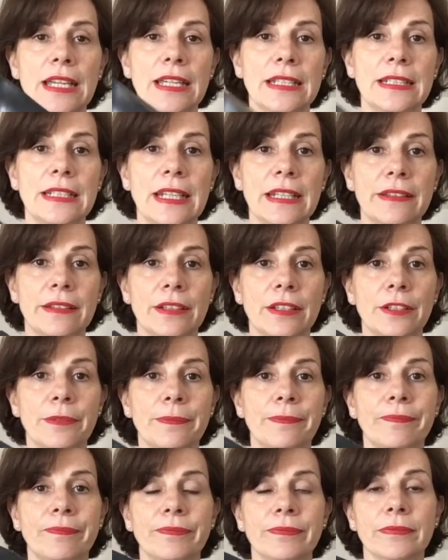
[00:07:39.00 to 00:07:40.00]
they
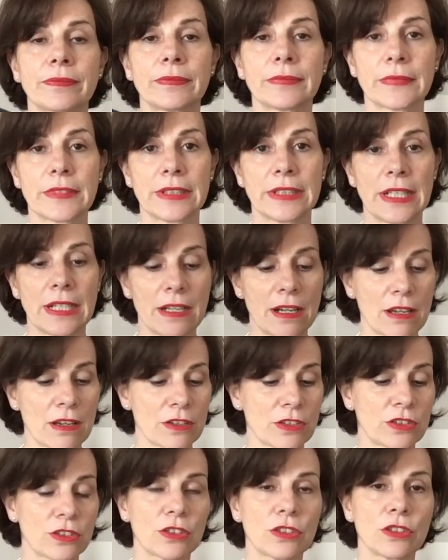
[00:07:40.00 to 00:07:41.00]
last, you can
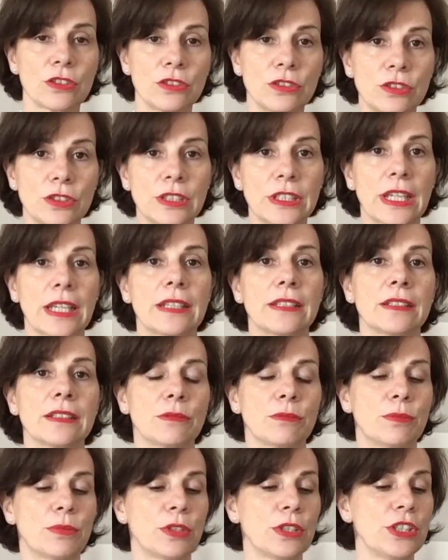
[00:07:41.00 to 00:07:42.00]
polish them, they
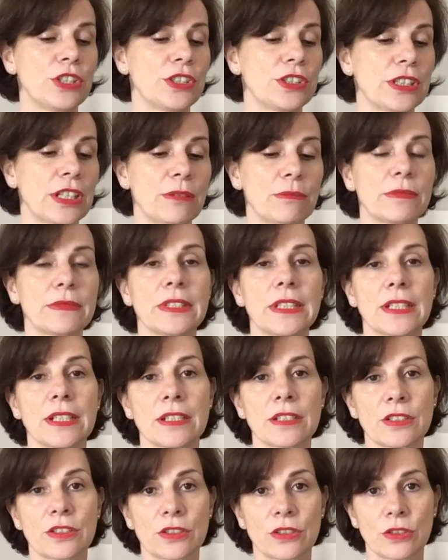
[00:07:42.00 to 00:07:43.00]
last a long time.
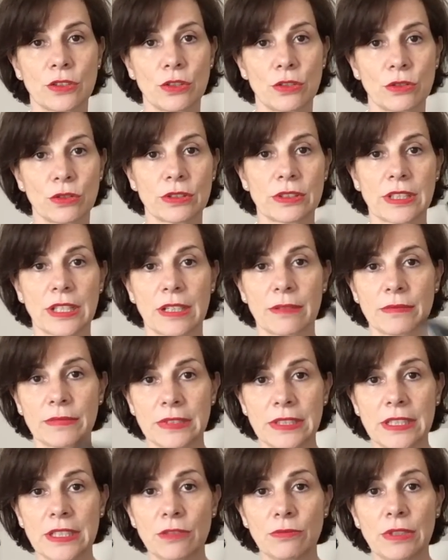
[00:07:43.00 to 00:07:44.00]
This will last me a
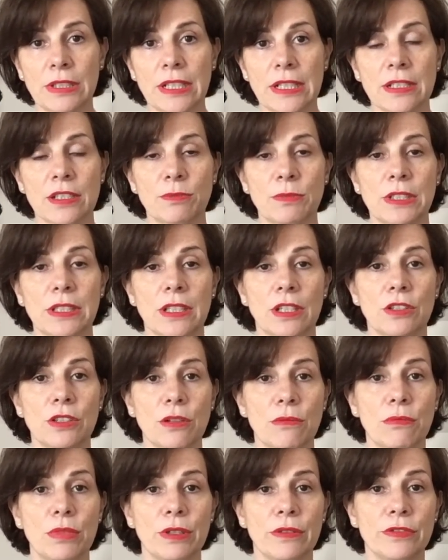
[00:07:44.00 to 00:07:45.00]
number of years for sure.
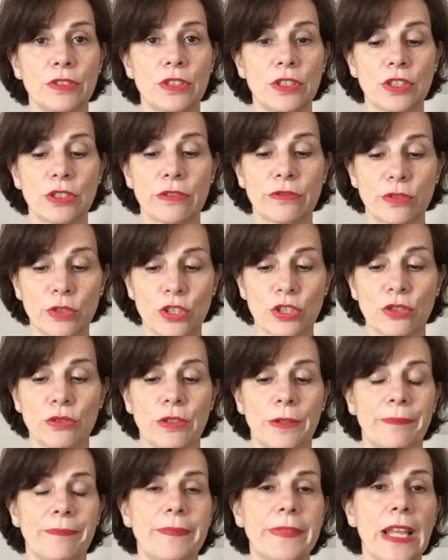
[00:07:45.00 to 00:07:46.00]
So, you know,
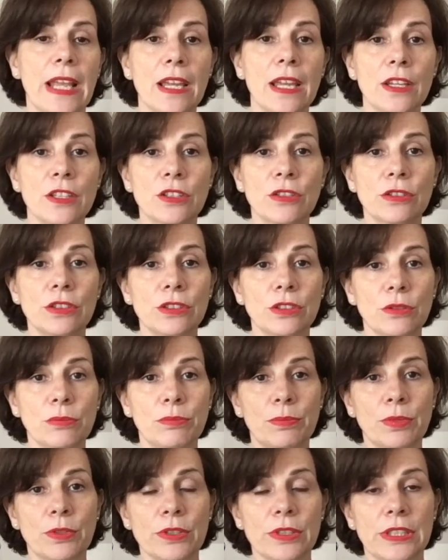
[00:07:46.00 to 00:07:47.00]
pointed toe,
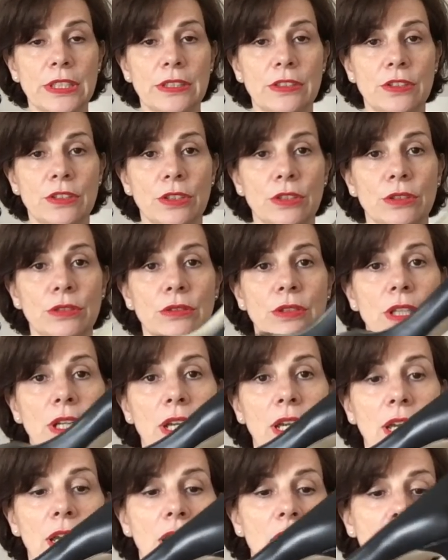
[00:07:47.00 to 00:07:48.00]
kind of mid
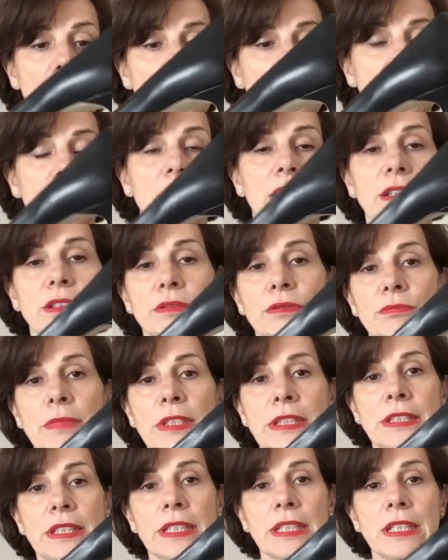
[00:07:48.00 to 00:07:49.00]
heels,
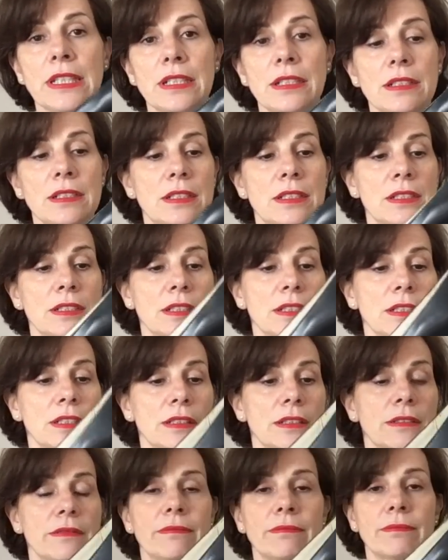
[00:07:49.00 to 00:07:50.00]
slim heels,
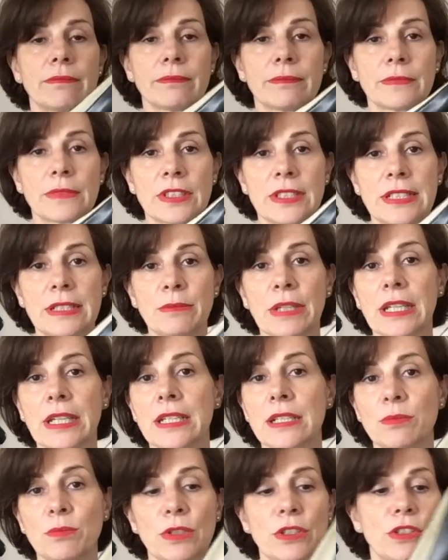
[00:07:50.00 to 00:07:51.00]
but not
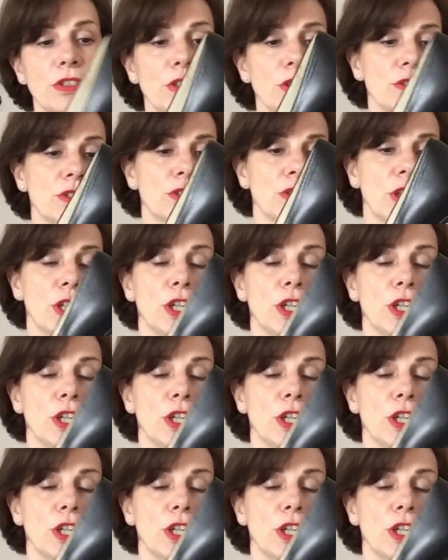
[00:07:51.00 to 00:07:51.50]
you